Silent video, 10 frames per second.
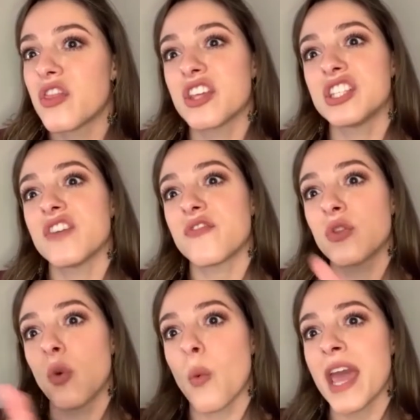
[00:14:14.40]
the, dip,
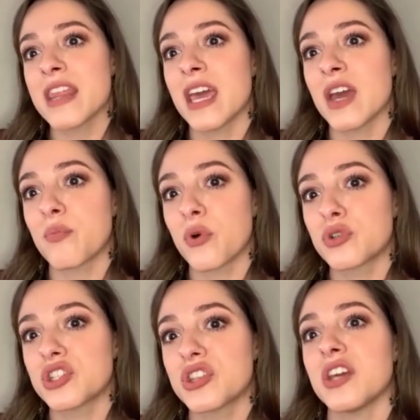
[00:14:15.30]
the way they
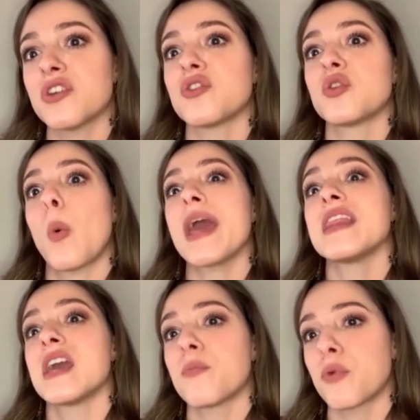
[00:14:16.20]
approached theater, the way
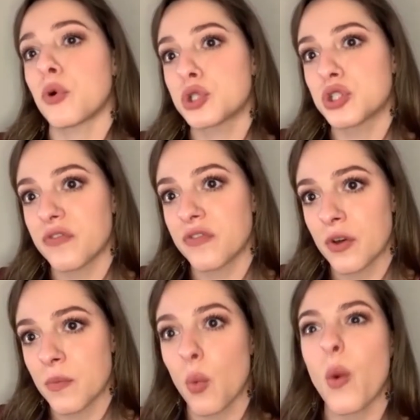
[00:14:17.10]
they approached
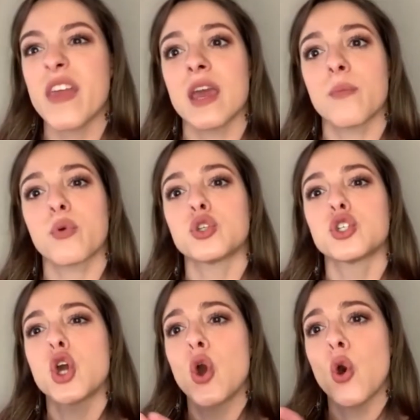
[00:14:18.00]
film, the way they approached